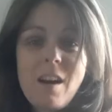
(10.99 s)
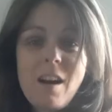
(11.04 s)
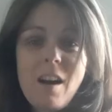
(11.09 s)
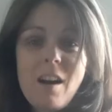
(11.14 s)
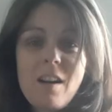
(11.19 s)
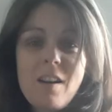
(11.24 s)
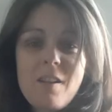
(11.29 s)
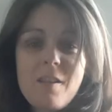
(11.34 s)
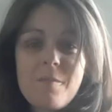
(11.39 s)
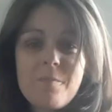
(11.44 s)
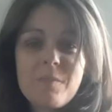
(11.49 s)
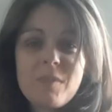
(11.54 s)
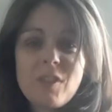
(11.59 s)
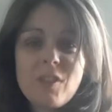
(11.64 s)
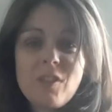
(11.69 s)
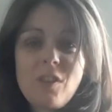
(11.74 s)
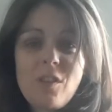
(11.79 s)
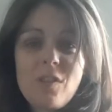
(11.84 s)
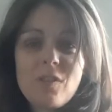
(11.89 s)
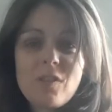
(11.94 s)
Um,
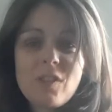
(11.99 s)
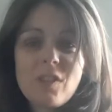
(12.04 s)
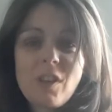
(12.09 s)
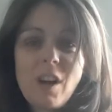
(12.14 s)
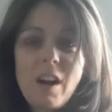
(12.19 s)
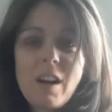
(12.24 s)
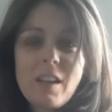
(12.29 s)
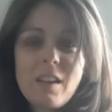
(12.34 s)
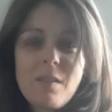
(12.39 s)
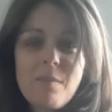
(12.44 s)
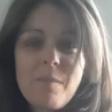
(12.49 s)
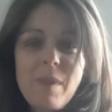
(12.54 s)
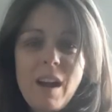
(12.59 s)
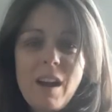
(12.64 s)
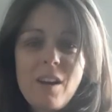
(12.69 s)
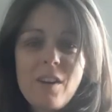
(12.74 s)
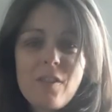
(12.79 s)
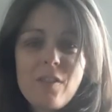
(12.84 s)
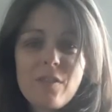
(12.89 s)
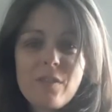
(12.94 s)
so starting
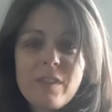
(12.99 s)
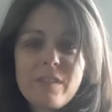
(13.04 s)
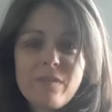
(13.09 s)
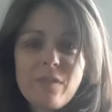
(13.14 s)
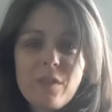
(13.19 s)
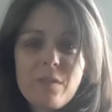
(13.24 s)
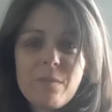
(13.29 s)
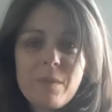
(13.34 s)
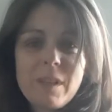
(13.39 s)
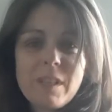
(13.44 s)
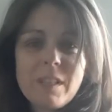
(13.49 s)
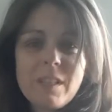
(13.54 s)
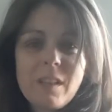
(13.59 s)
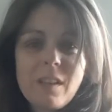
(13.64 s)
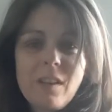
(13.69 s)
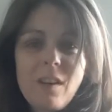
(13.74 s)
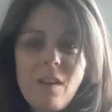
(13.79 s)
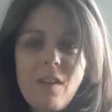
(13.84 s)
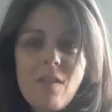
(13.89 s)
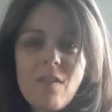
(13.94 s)
about three or four weeks
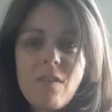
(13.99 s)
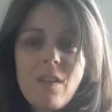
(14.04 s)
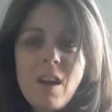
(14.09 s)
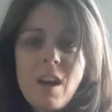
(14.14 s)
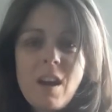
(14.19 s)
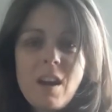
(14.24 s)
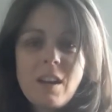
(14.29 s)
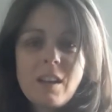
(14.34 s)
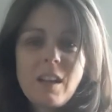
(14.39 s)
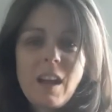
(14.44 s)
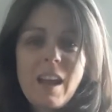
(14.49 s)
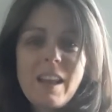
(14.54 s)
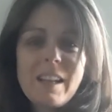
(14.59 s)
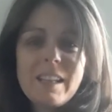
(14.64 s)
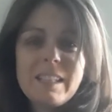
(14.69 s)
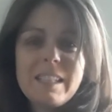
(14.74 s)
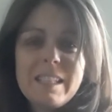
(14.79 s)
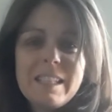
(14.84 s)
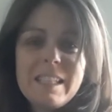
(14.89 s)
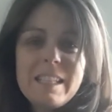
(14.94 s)
ago, kind
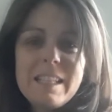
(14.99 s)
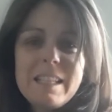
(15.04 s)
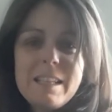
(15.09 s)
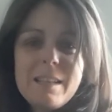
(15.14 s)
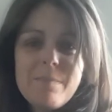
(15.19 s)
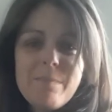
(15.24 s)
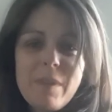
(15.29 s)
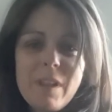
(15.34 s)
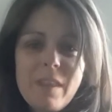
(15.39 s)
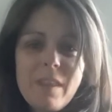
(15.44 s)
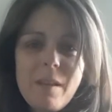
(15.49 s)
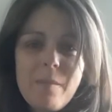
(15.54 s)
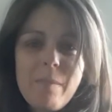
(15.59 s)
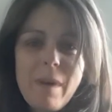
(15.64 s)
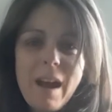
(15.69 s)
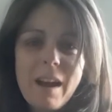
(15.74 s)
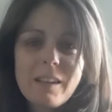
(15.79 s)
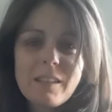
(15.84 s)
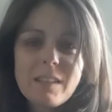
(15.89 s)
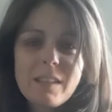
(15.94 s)
of deep in the
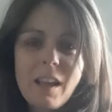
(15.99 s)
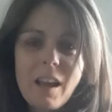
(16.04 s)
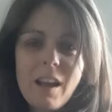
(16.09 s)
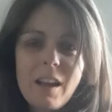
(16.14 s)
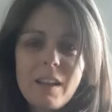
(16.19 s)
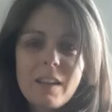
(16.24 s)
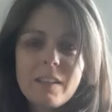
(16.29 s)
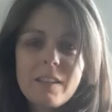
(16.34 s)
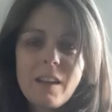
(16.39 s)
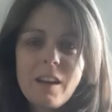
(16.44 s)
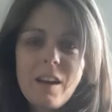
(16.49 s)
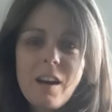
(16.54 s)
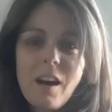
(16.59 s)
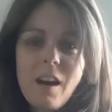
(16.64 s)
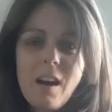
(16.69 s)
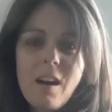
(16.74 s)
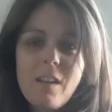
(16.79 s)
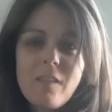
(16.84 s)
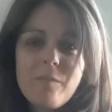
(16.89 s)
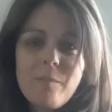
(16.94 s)
backside
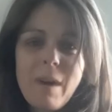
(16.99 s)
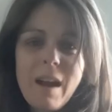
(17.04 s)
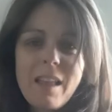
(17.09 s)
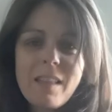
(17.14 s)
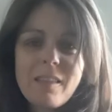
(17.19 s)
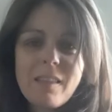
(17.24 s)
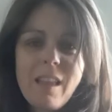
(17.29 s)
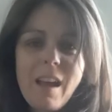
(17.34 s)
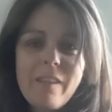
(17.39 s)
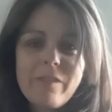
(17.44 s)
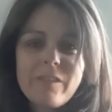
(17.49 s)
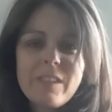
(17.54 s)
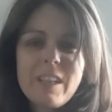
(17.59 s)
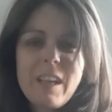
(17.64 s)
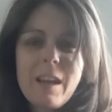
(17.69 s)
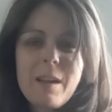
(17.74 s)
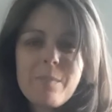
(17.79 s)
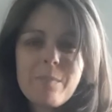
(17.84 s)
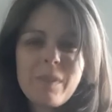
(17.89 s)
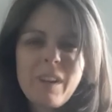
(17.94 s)
of my left
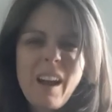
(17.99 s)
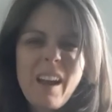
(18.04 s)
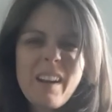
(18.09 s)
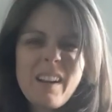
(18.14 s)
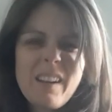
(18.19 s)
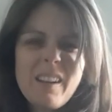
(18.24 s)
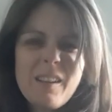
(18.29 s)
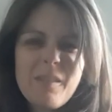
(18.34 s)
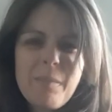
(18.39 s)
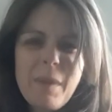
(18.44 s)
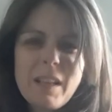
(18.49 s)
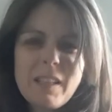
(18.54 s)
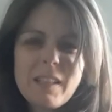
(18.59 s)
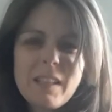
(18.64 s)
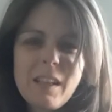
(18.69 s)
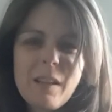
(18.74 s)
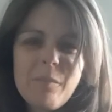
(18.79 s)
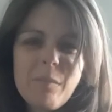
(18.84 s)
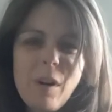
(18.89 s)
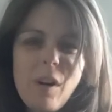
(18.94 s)
hip, kind of near my
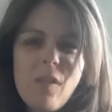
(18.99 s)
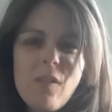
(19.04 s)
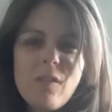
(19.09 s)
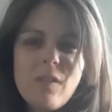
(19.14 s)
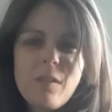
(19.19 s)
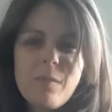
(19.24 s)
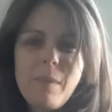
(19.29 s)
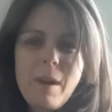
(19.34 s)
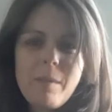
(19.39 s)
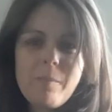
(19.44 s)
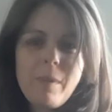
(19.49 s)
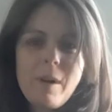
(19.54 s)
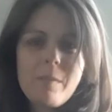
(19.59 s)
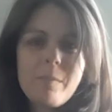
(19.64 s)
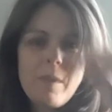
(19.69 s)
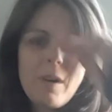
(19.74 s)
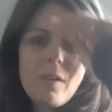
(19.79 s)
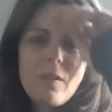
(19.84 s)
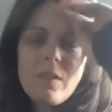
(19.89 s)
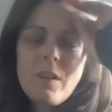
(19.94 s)
sit bone or my
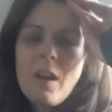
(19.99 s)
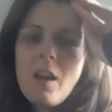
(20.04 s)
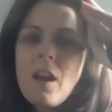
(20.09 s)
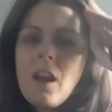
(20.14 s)
butt bone,